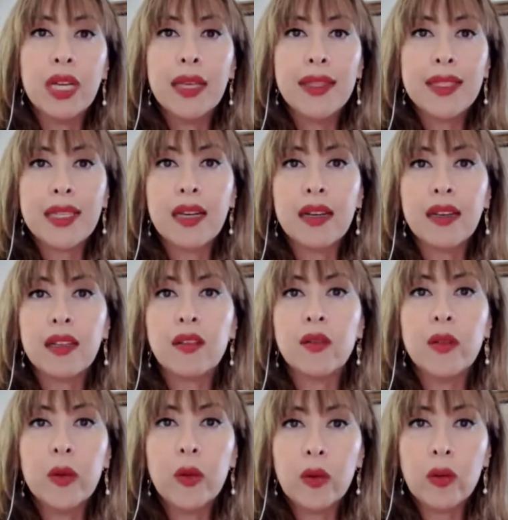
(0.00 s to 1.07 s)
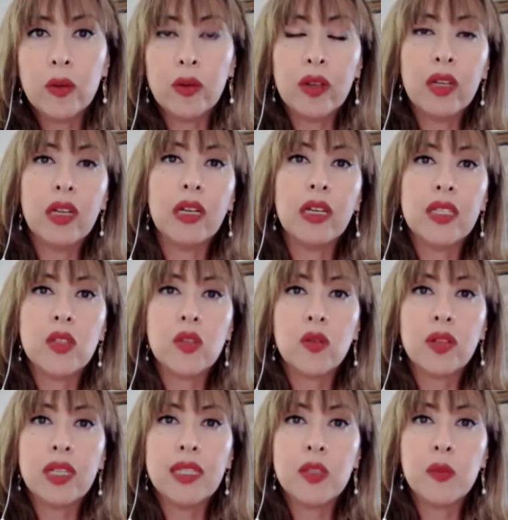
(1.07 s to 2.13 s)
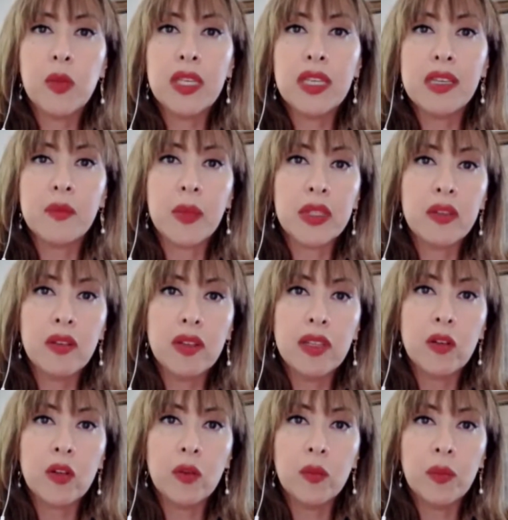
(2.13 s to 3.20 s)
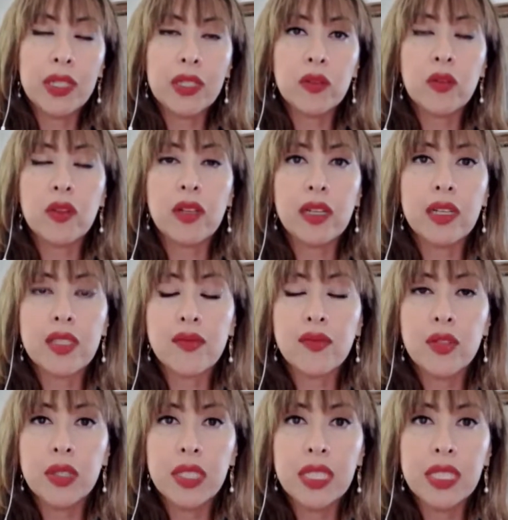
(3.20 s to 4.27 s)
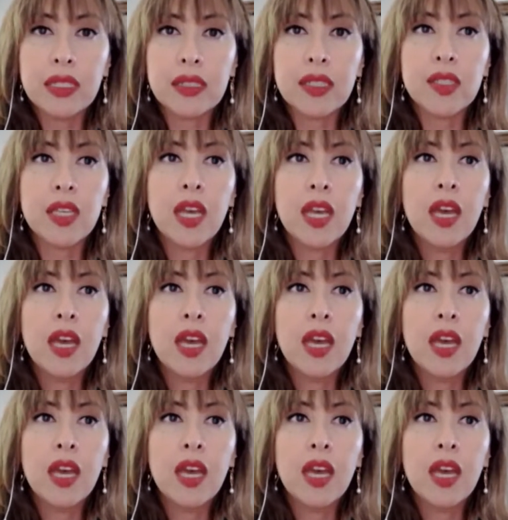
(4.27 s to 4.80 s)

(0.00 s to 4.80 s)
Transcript: These are not low, historically speaking, and particularly compared to the last few years.